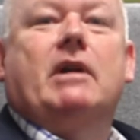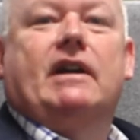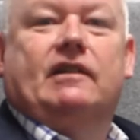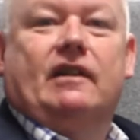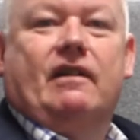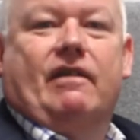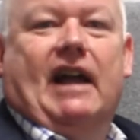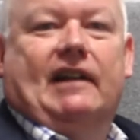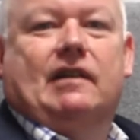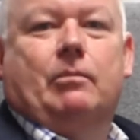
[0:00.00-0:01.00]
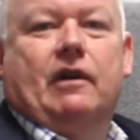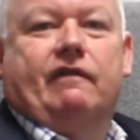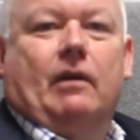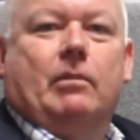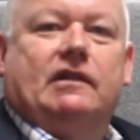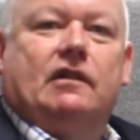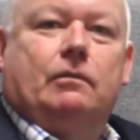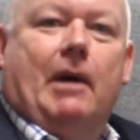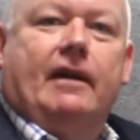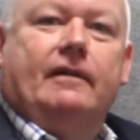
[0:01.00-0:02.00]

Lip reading: is. That's a perfect businessman.